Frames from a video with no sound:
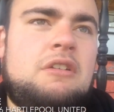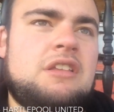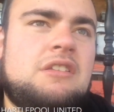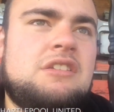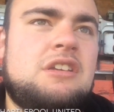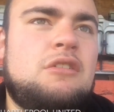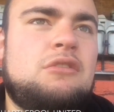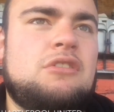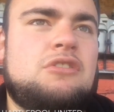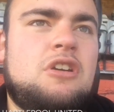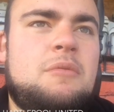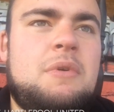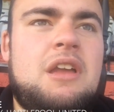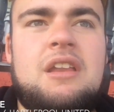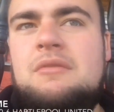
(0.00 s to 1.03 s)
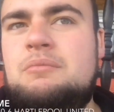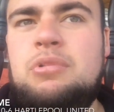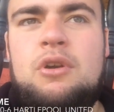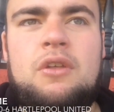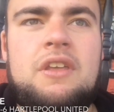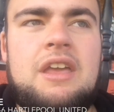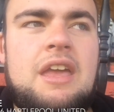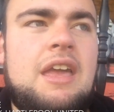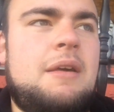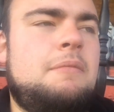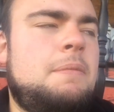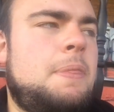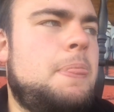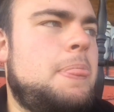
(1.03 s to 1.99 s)
Credit to Shildon, do you know what I mean? Fun on the
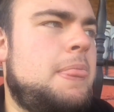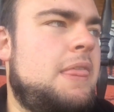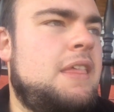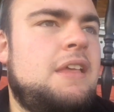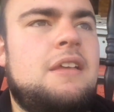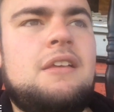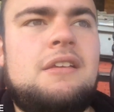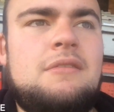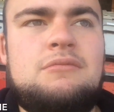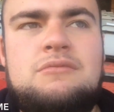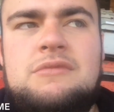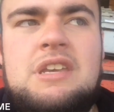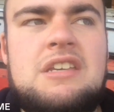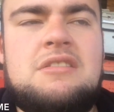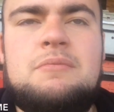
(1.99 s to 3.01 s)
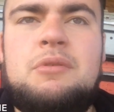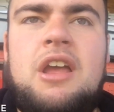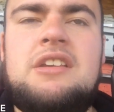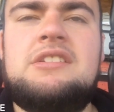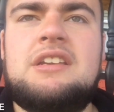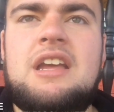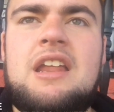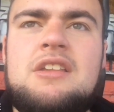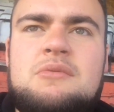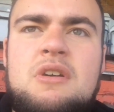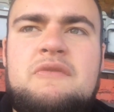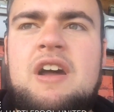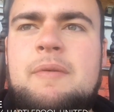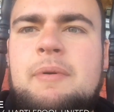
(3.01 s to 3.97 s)
game. Decent price to get in as
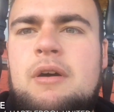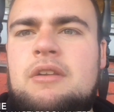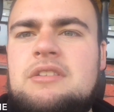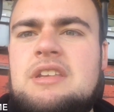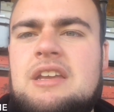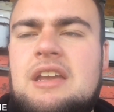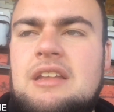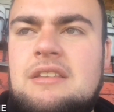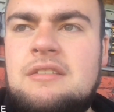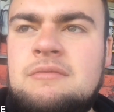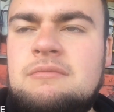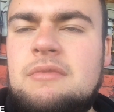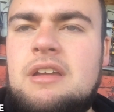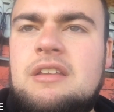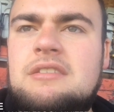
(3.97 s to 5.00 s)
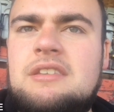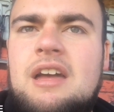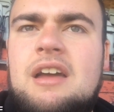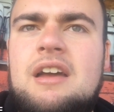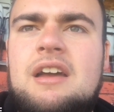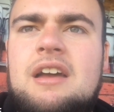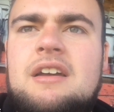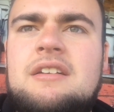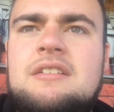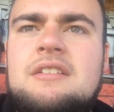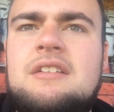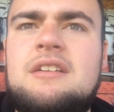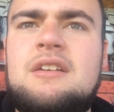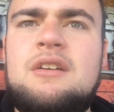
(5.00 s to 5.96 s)
well, £5 a ticket. And
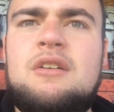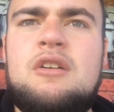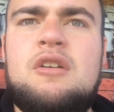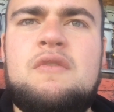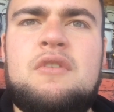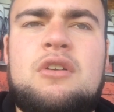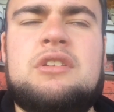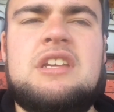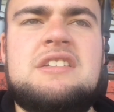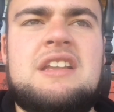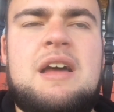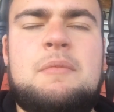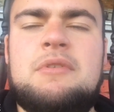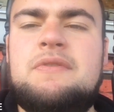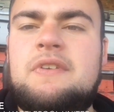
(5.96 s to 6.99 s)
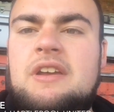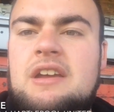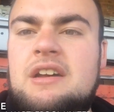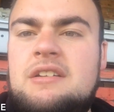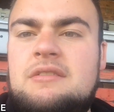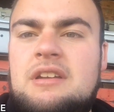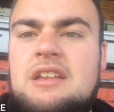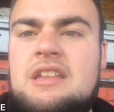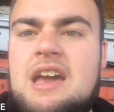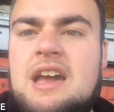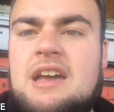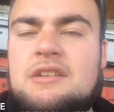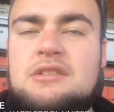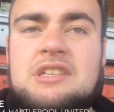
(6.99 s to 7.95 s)
overall, decent atmosphere. And
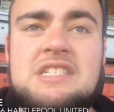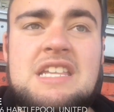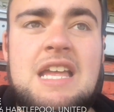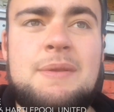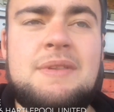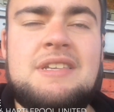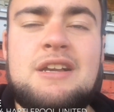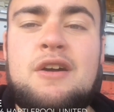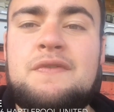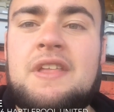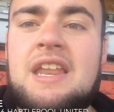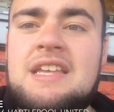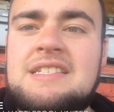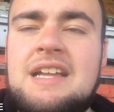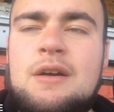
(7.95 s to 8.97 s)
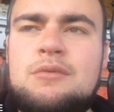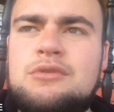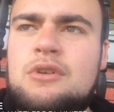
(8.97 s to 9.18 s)
it's the stage to tick off the list now.